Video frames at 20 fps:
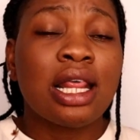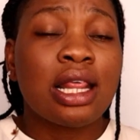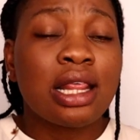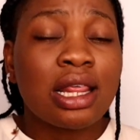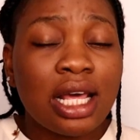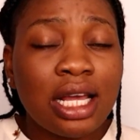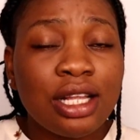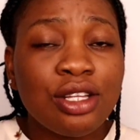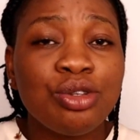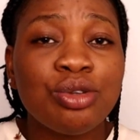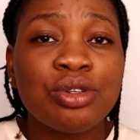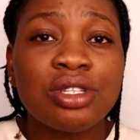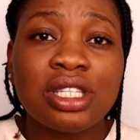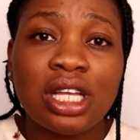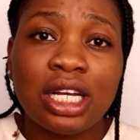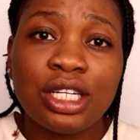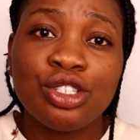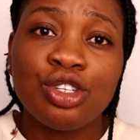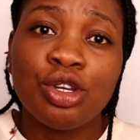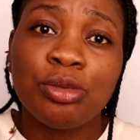then you
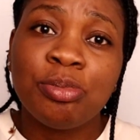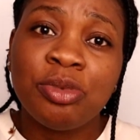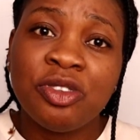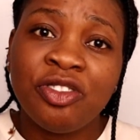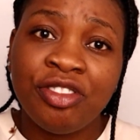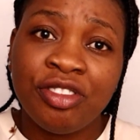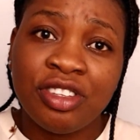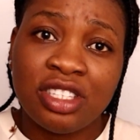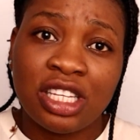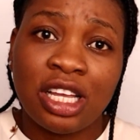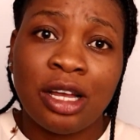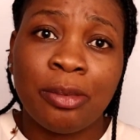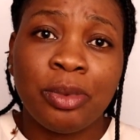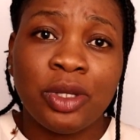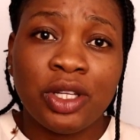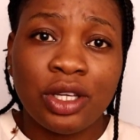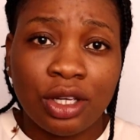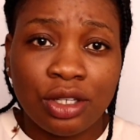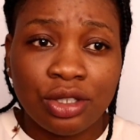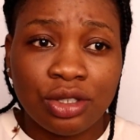start your big visa
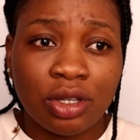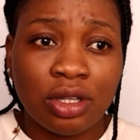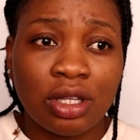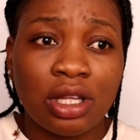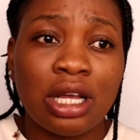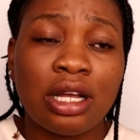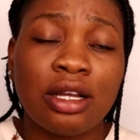application.